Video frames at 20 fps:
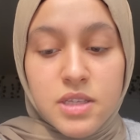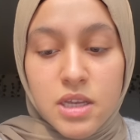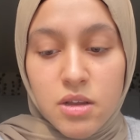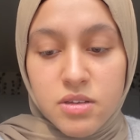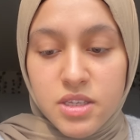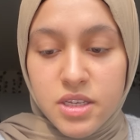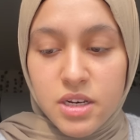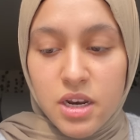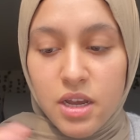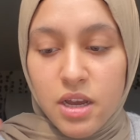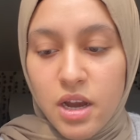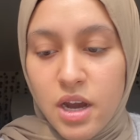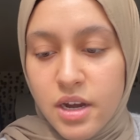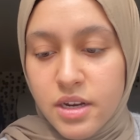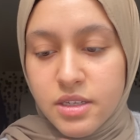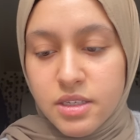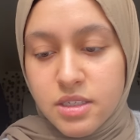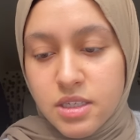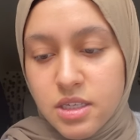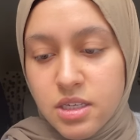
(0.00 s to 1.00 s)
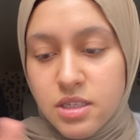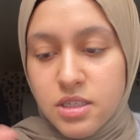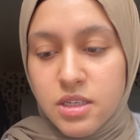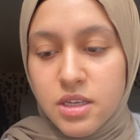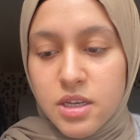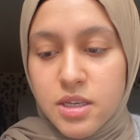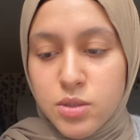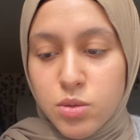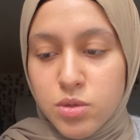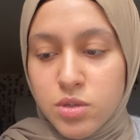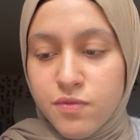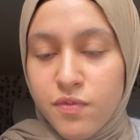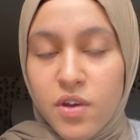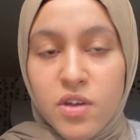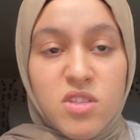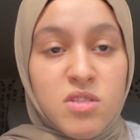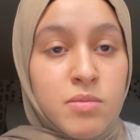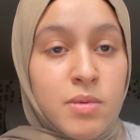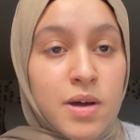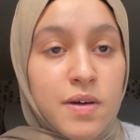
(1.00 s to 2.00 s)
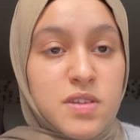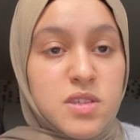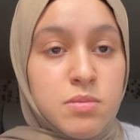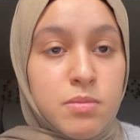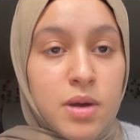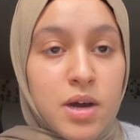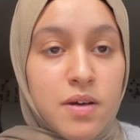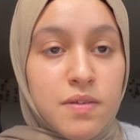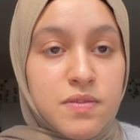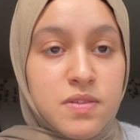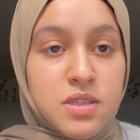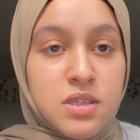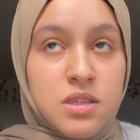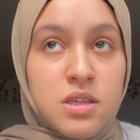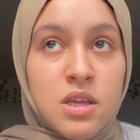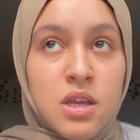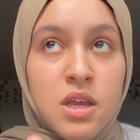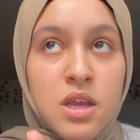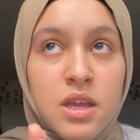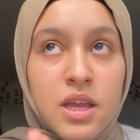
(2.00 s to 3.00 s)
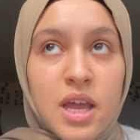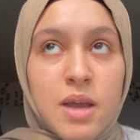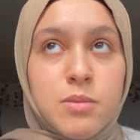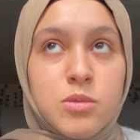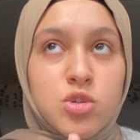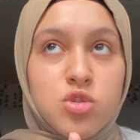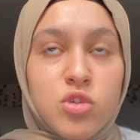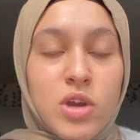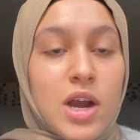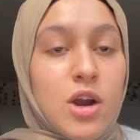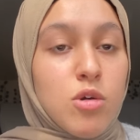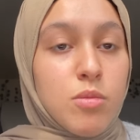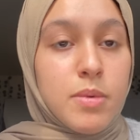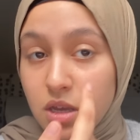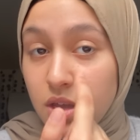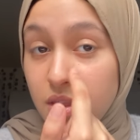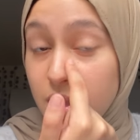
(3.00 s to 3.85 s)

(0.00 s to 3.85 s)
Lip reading: I'll say like hardest, easiest was further maths, maths, chemistry, Arabic.